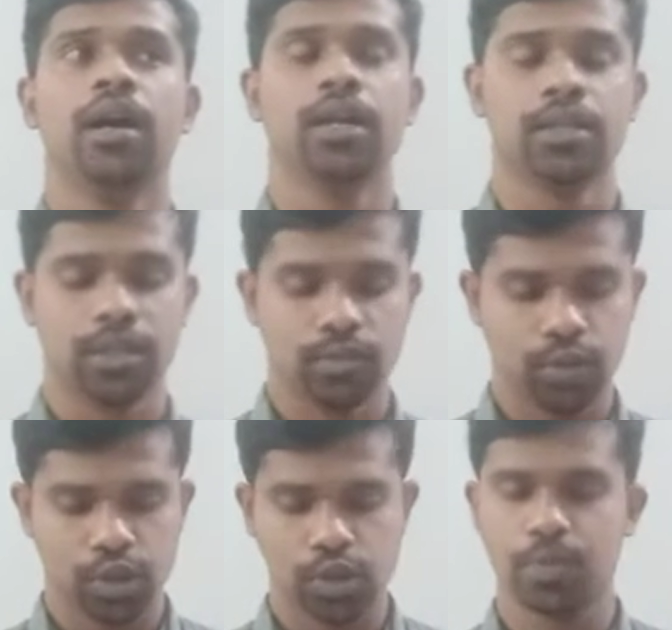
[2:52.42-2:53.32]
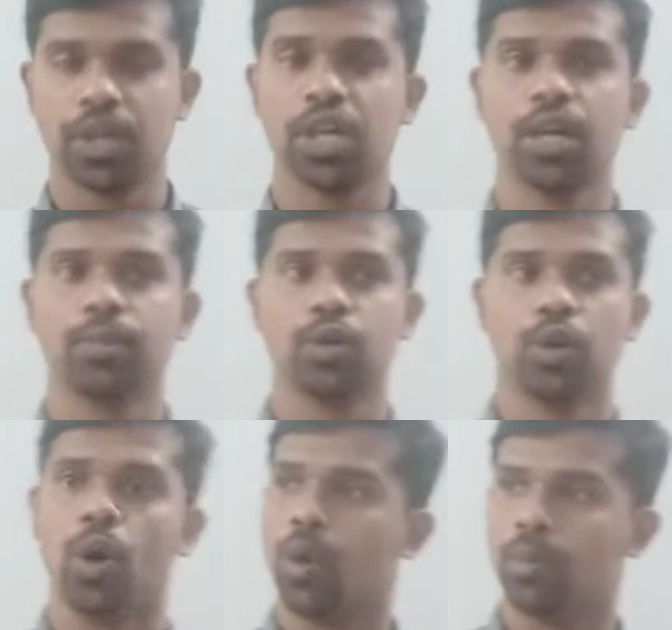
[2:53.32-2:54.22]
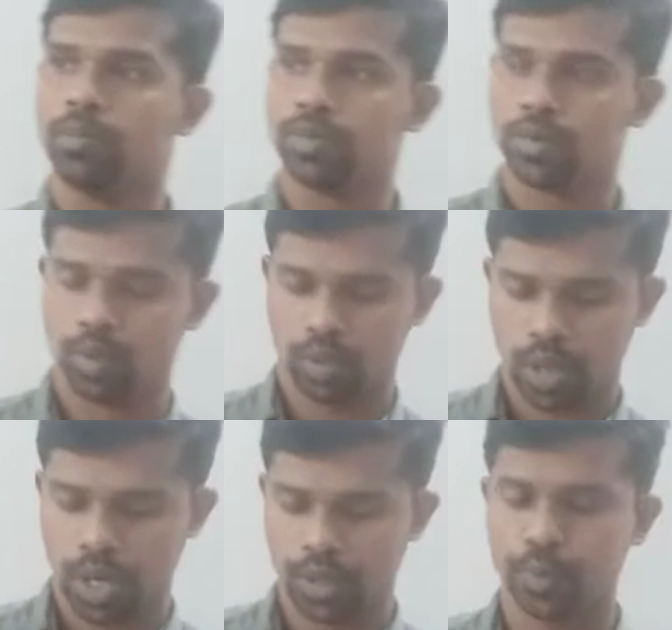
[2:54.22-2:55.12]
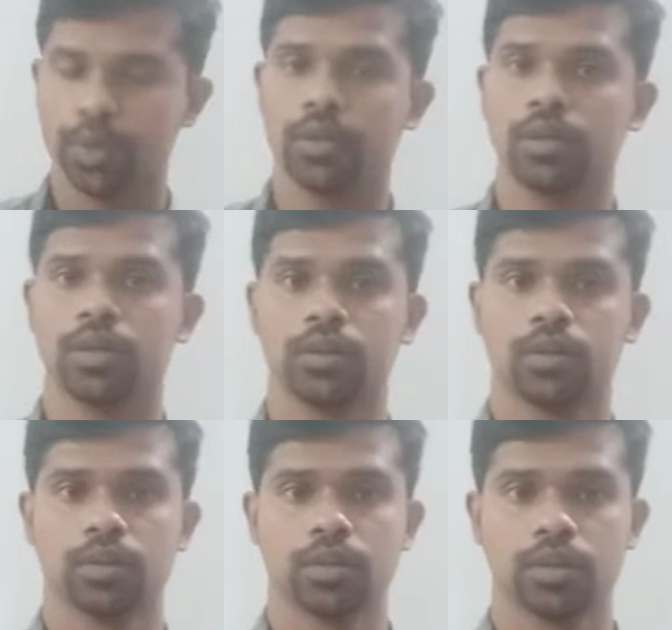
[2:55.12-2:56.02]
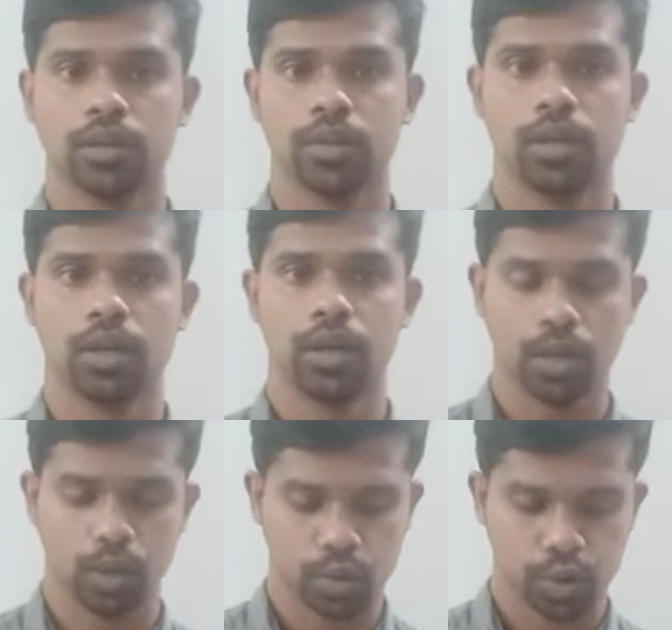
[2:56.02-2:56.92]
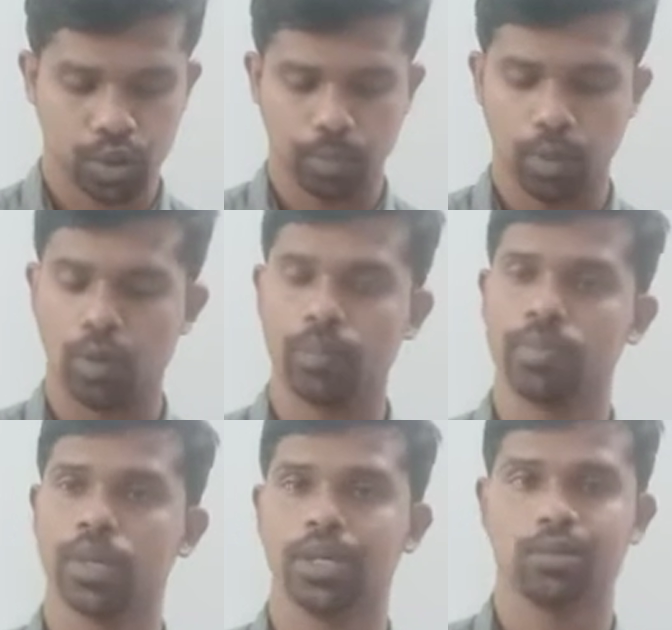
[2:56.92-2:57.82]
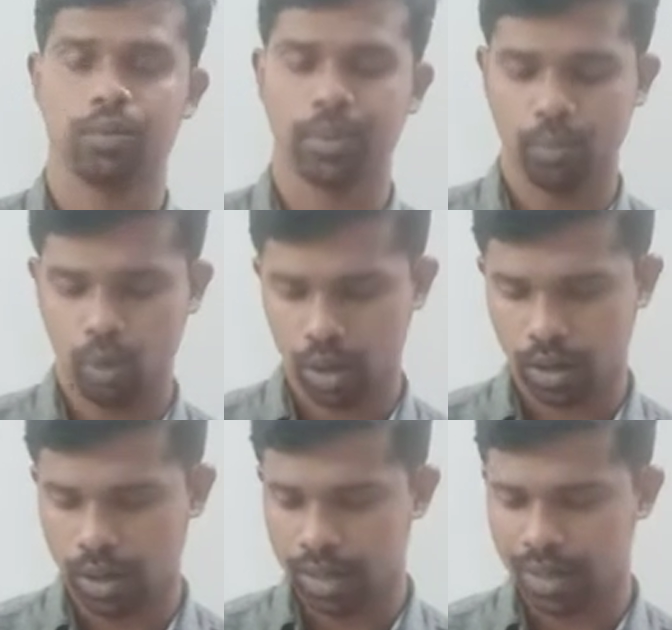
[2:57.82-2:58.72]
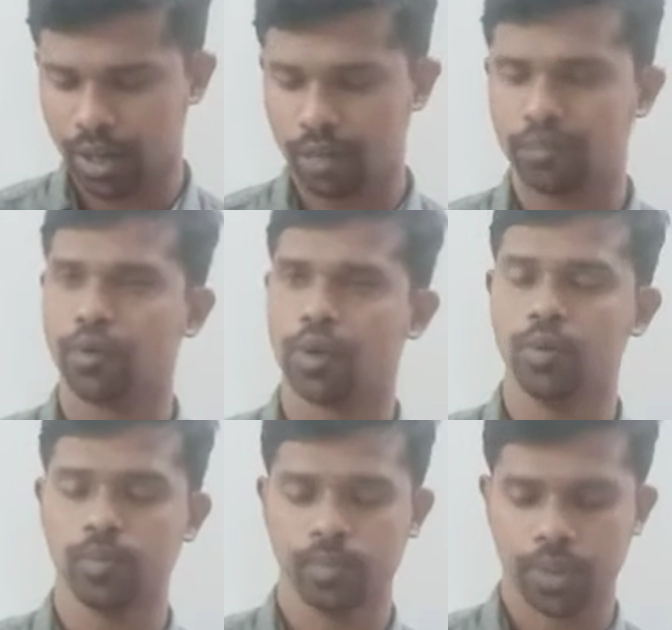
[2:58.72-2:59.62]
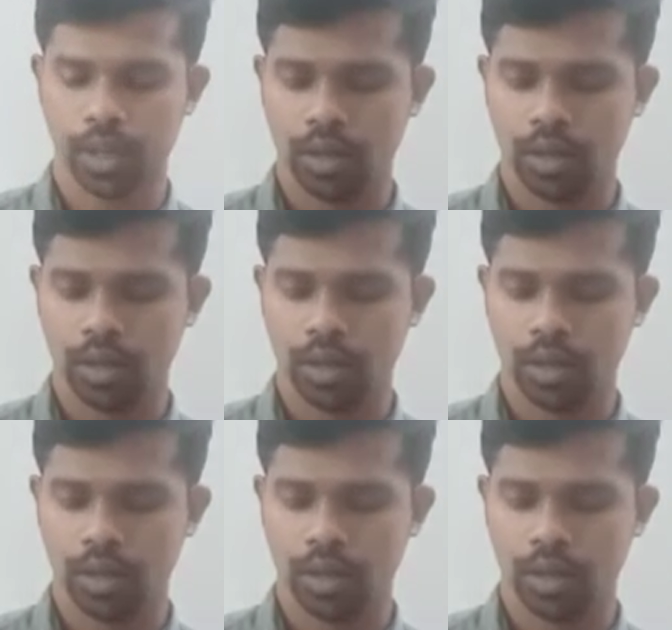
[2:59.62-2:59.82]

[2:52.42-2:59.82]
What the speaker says: and we are just speaking about hope. So as we look to the poem, it will be more clear for you.